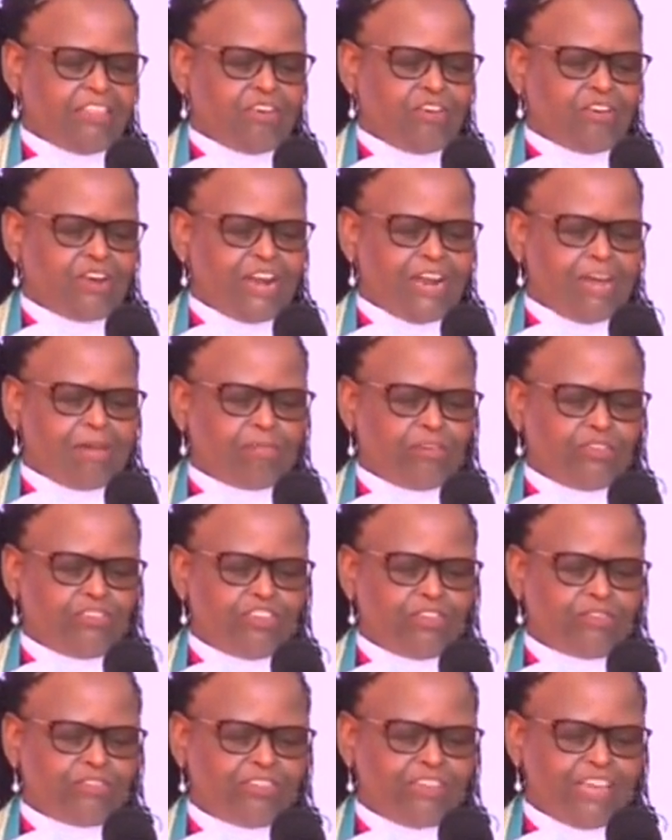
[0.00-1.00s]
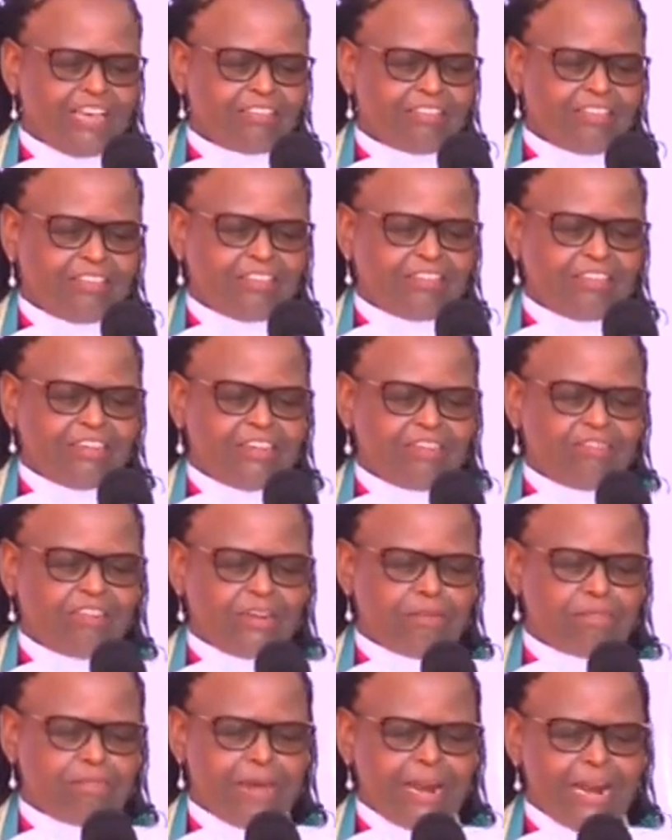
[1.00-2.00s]
the Honorable Chief Justice
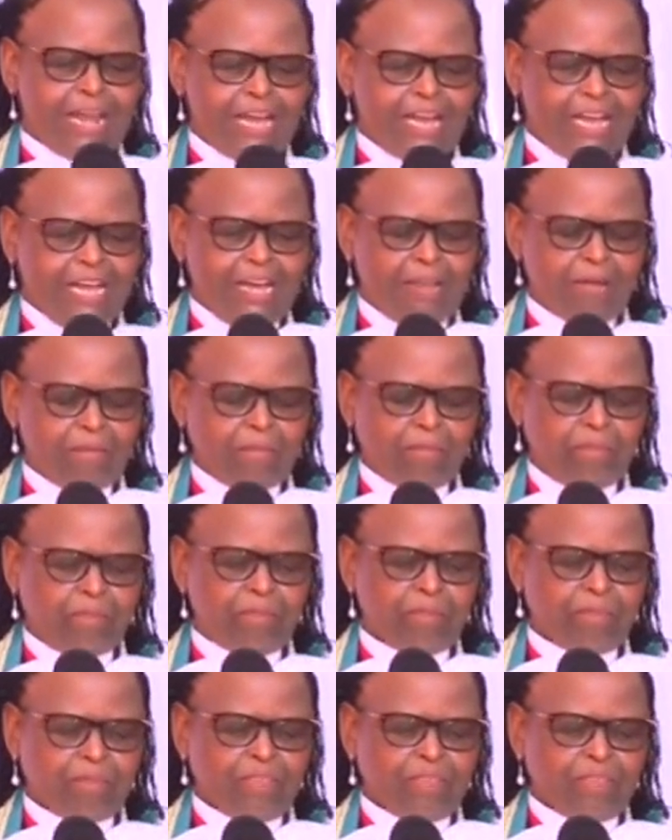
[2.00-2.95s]
David Maraga.